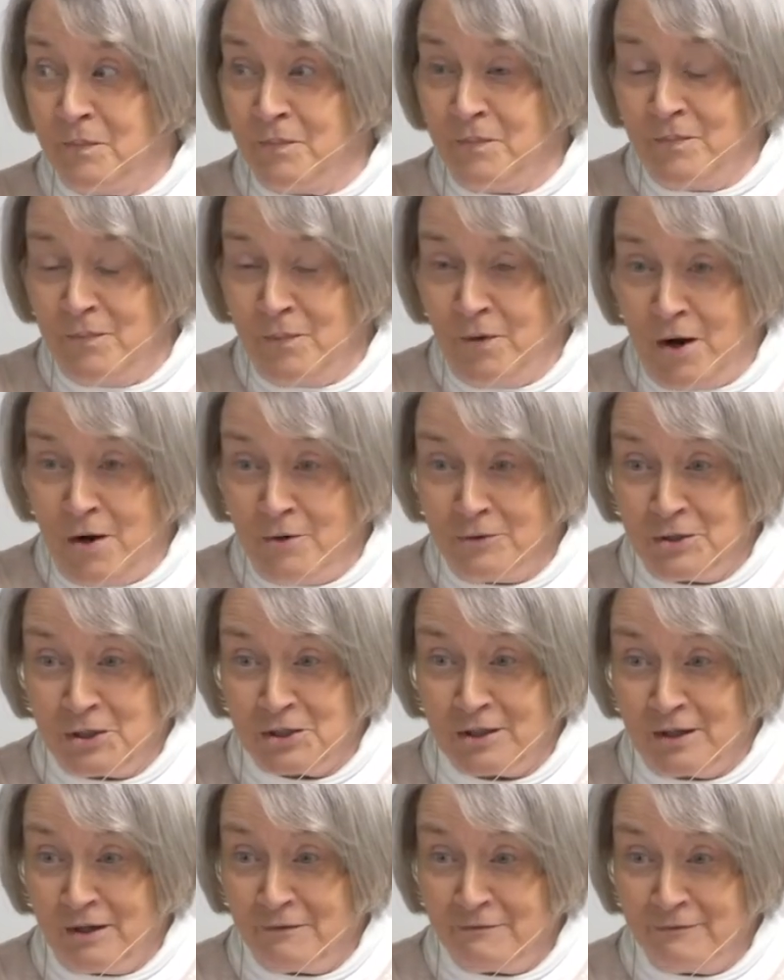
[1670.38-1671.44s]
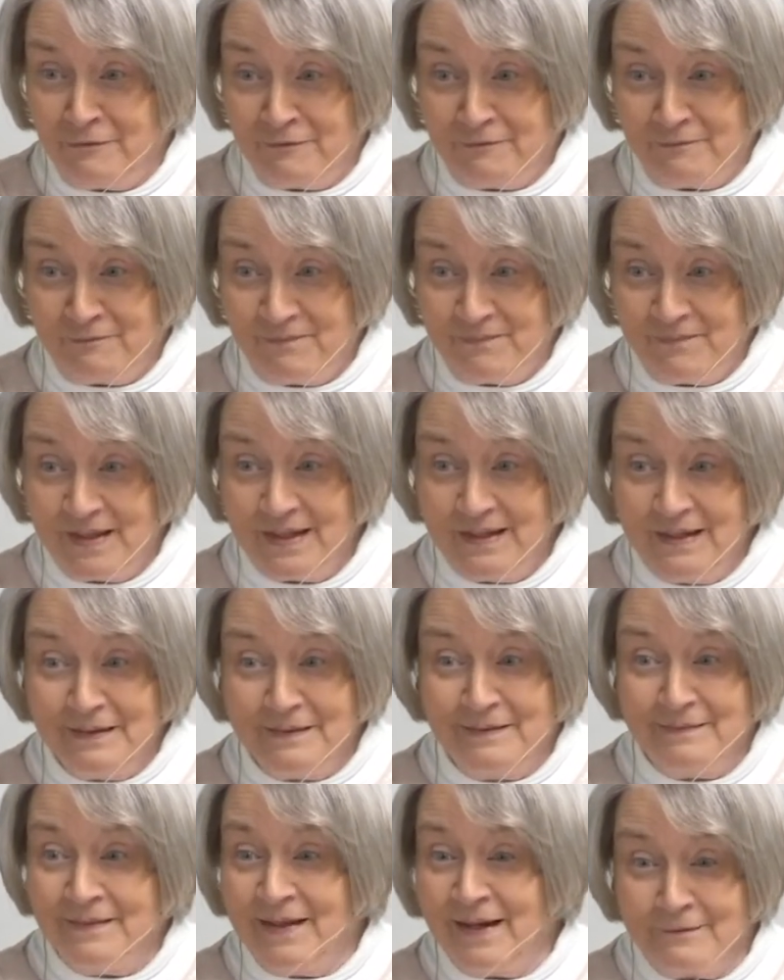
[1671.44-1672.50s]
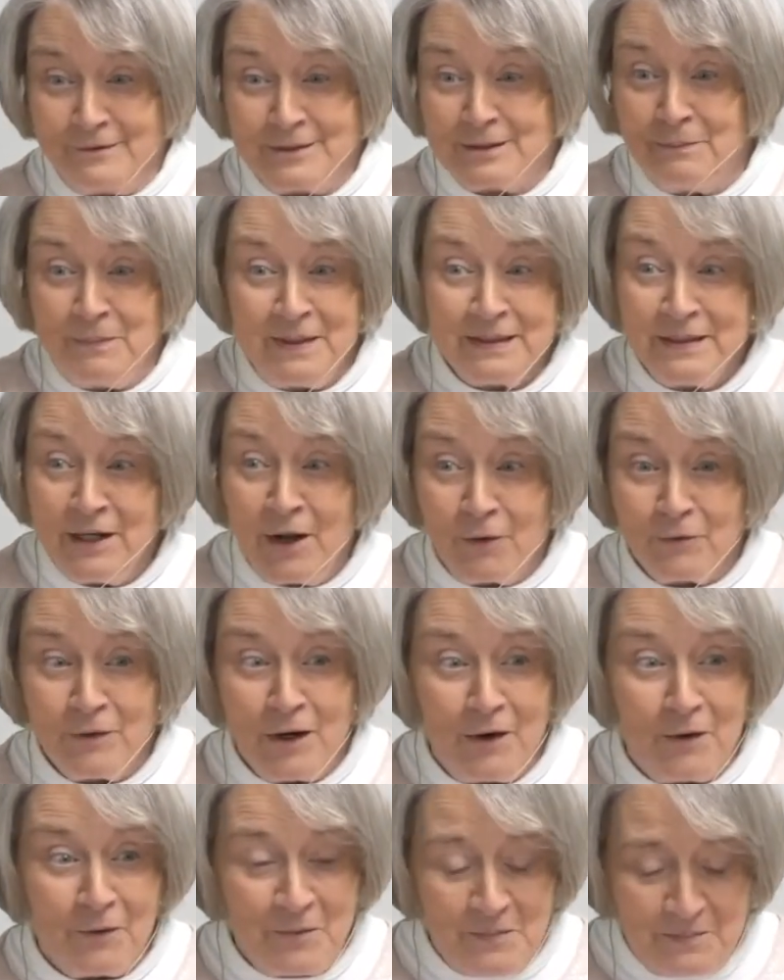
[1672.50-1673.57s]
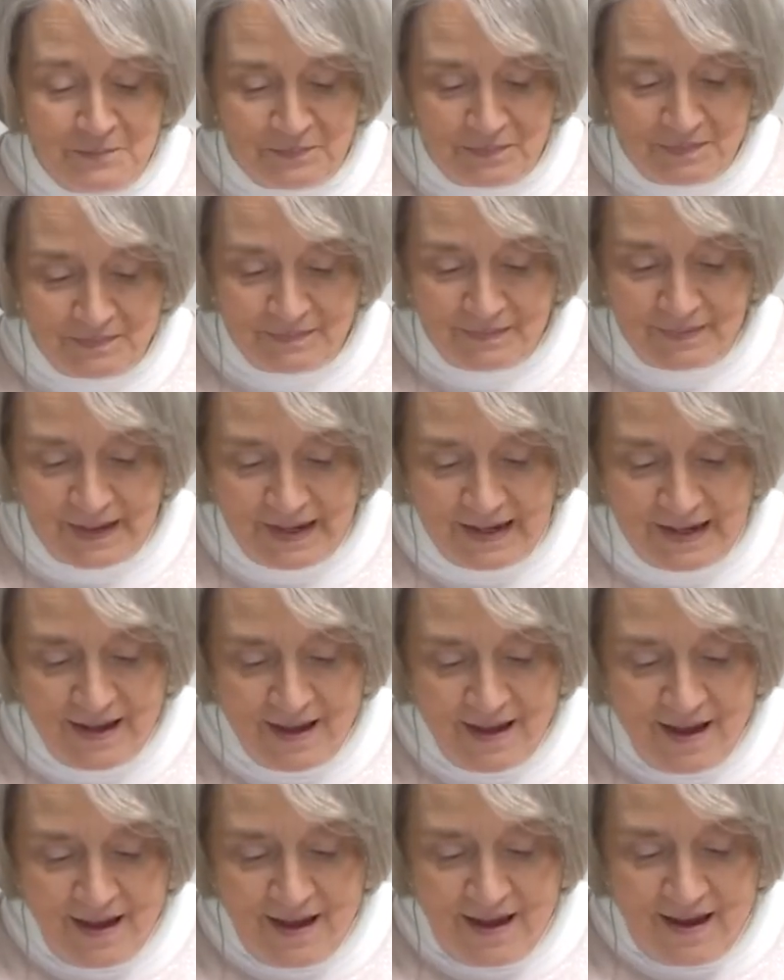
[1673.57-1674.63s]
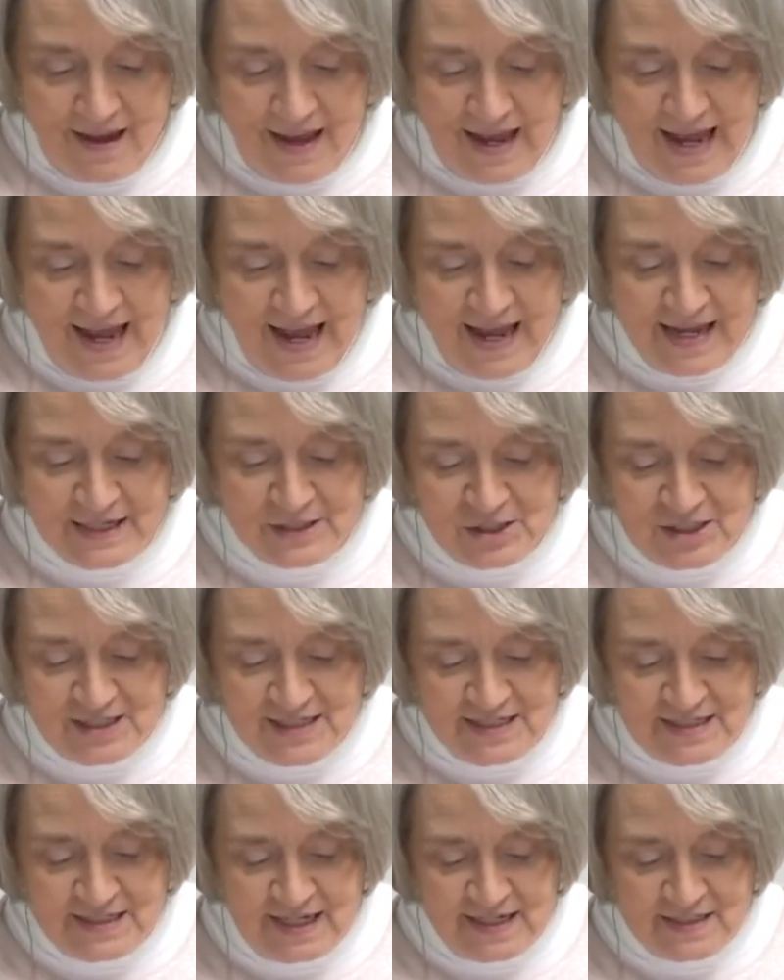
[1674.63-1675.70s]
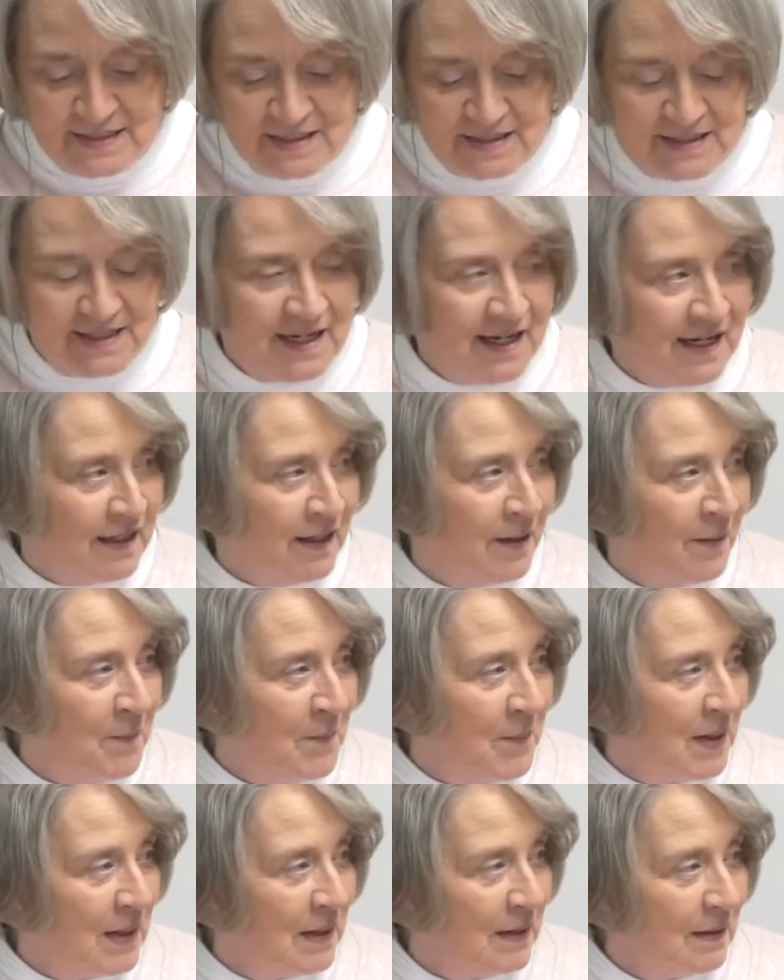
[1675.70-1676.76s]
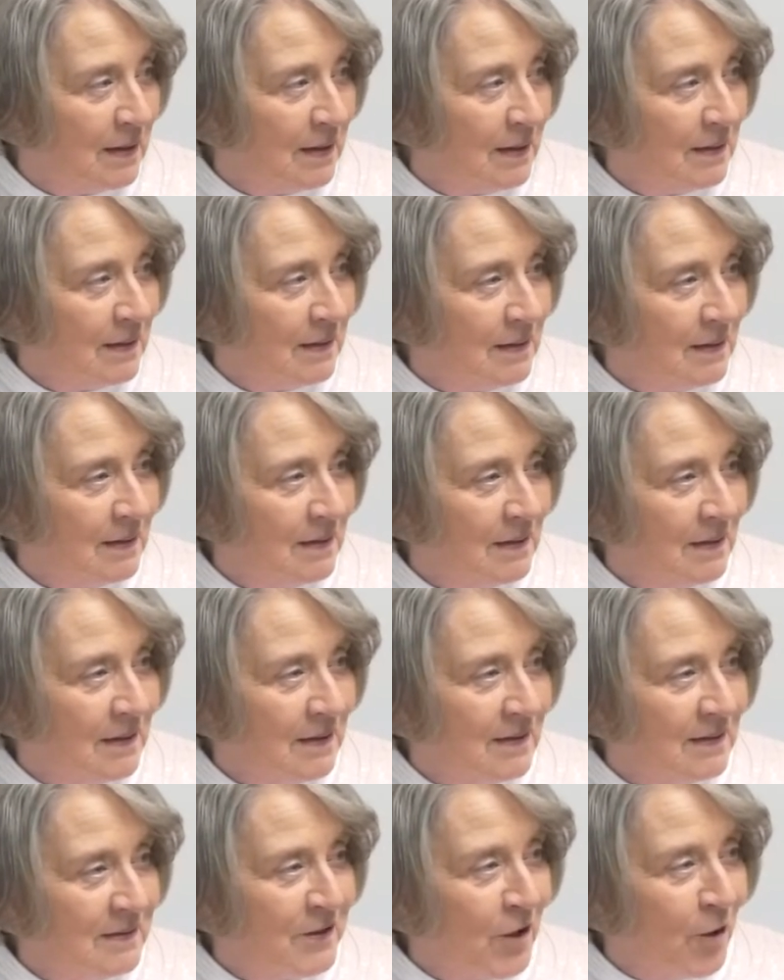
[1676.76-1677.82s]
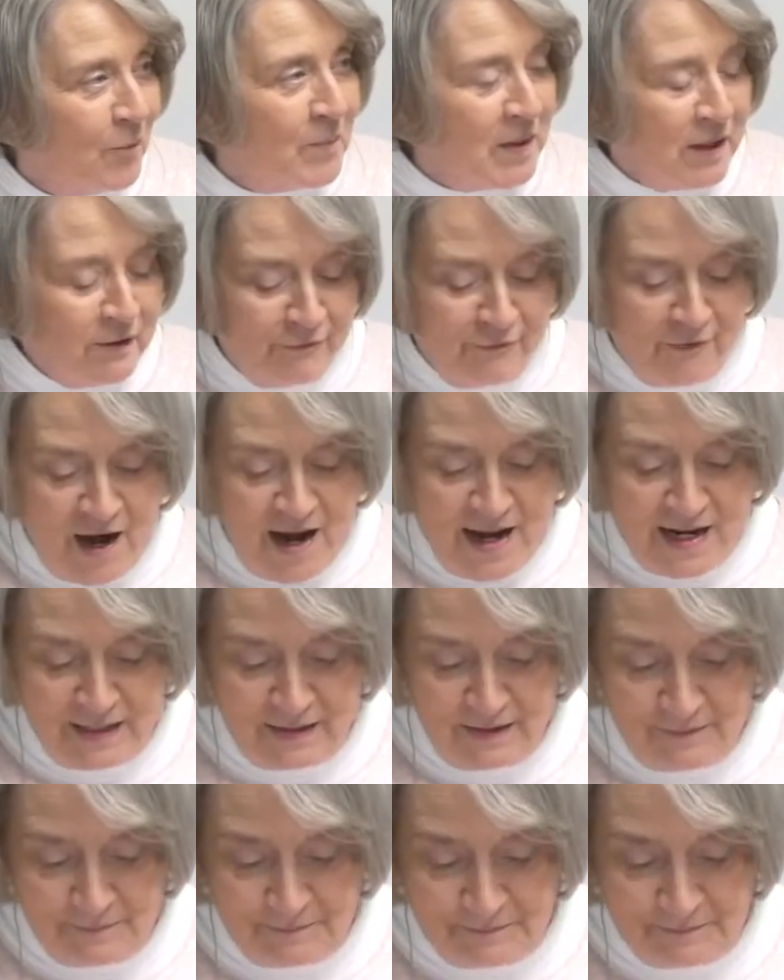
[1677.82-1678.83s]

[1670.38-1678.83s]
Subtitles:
brooch of, that was a big no-no. And she says to him, "Don't be afraid."